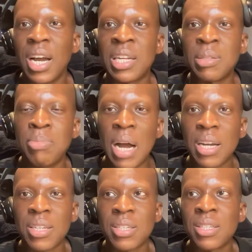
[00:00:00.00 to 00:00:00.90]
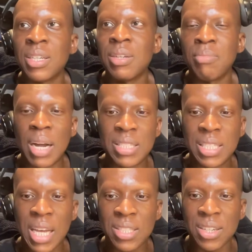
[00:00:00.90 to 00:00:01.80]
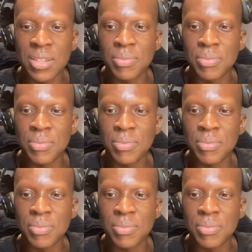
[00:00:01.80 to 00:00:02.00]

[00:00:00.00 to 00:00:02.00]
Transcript: at the back by Diatta.